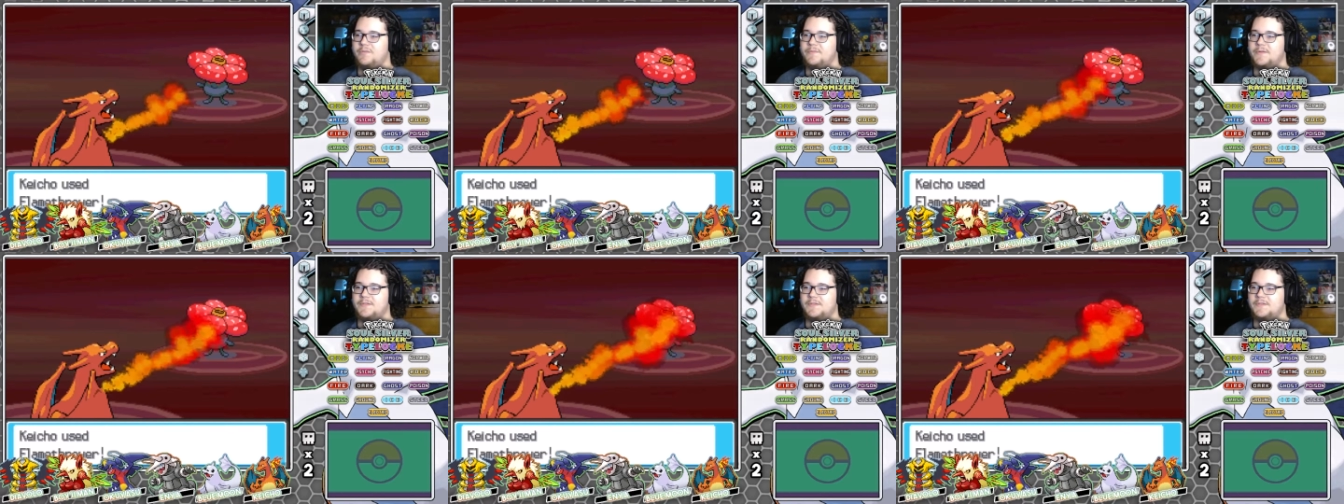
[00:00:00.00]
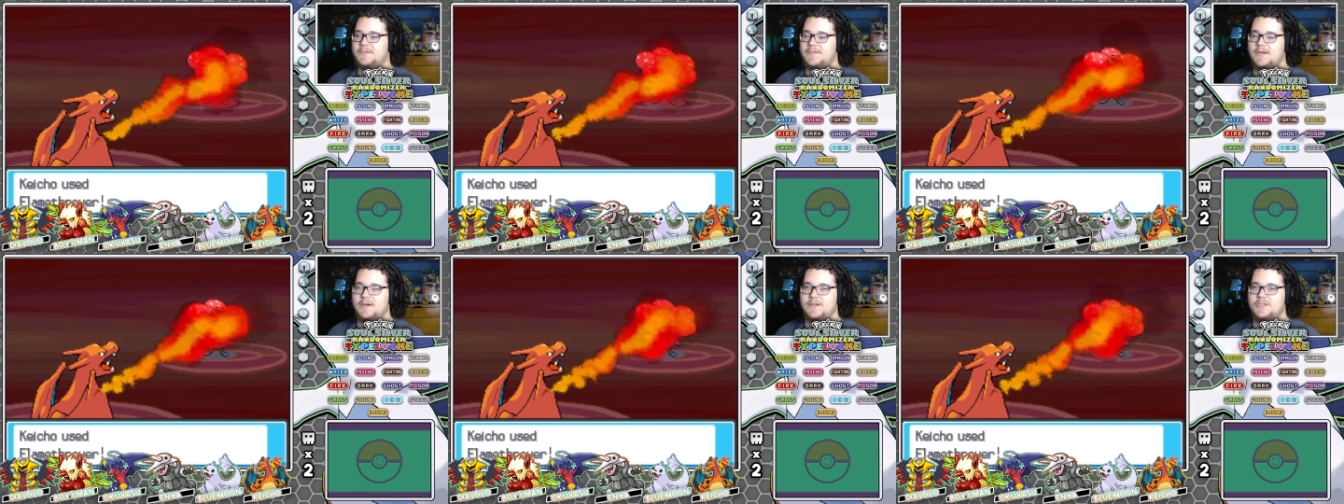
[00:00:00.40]
doesn't
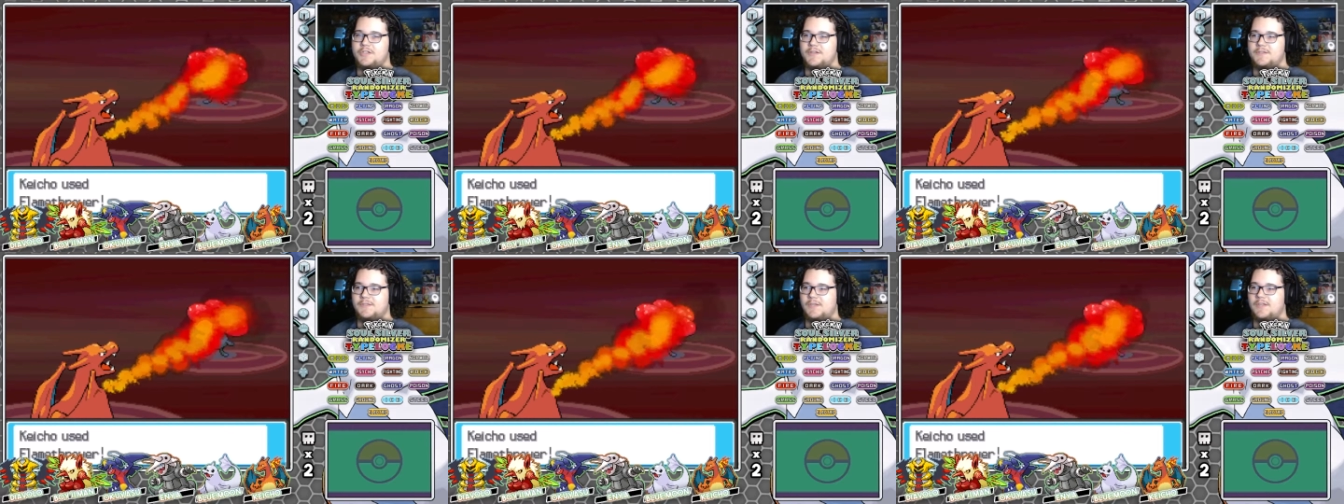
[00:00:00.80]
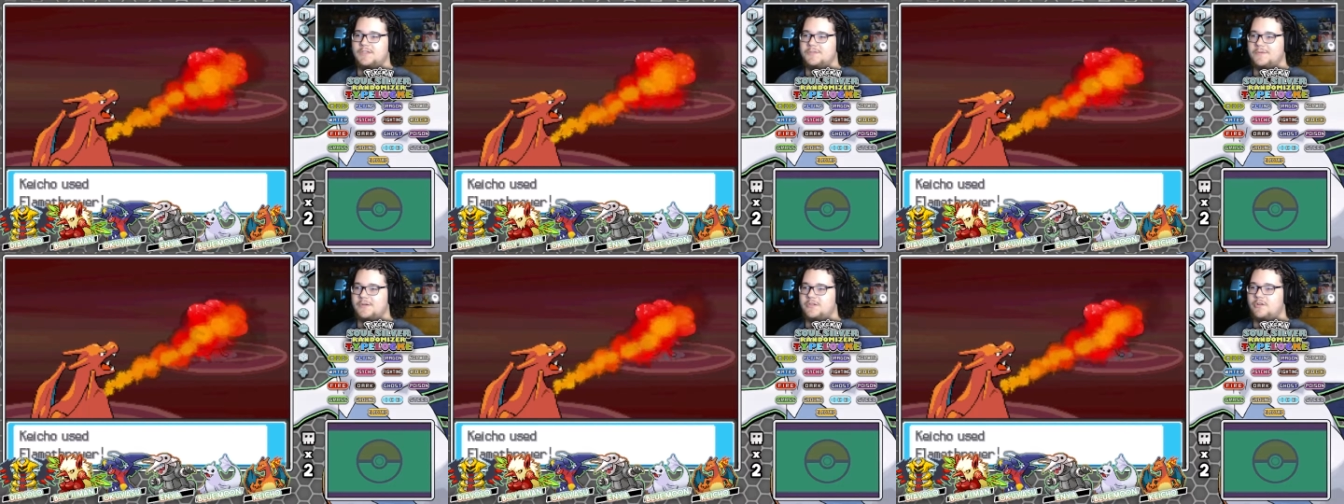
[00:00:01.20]
stand a chance against
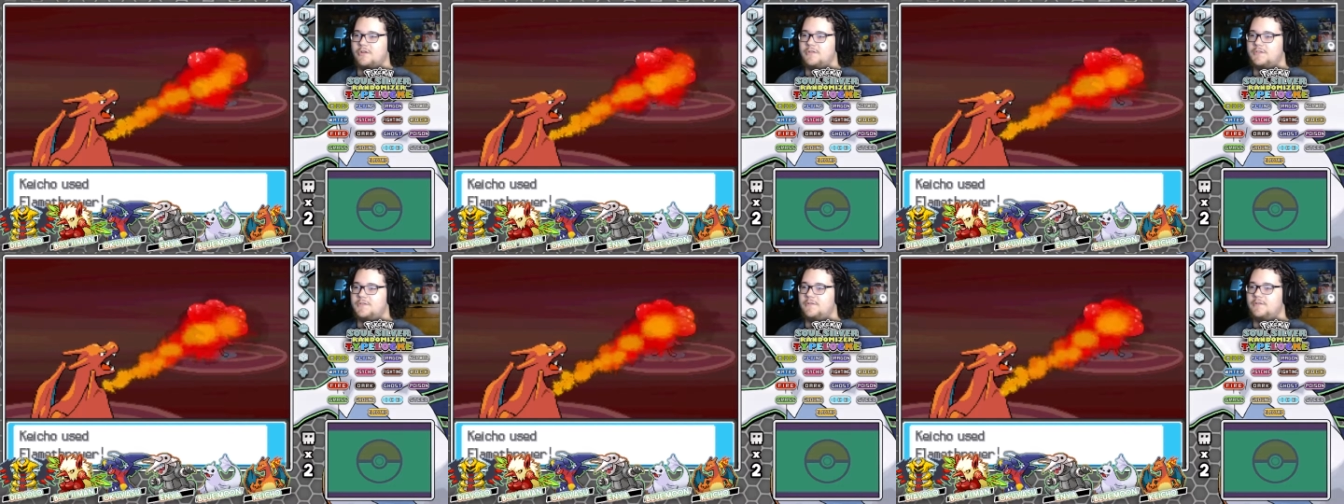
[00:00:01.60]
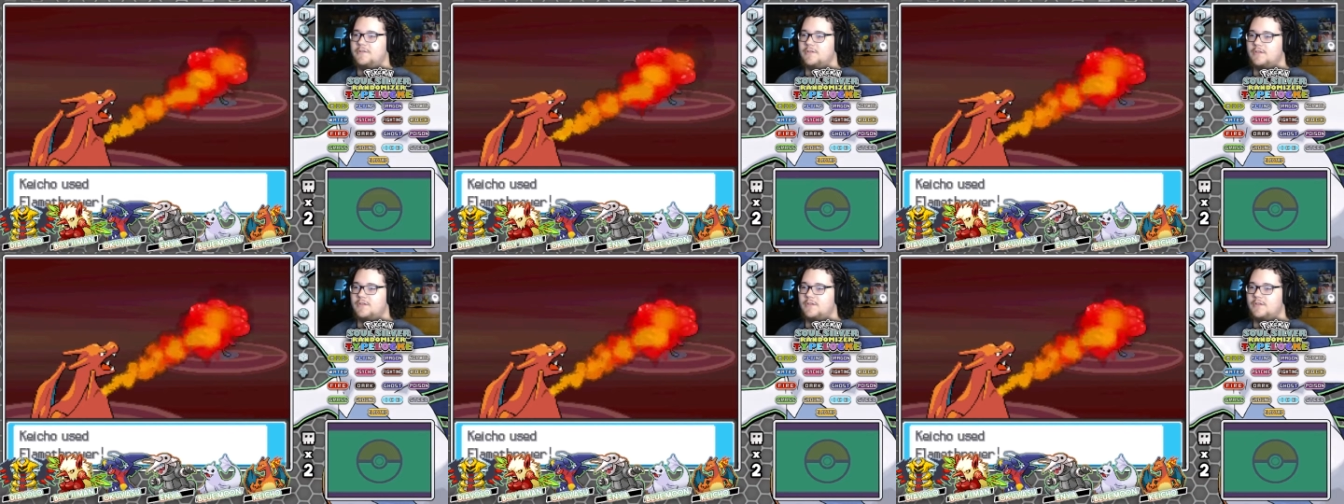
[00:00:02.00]
my Charizard.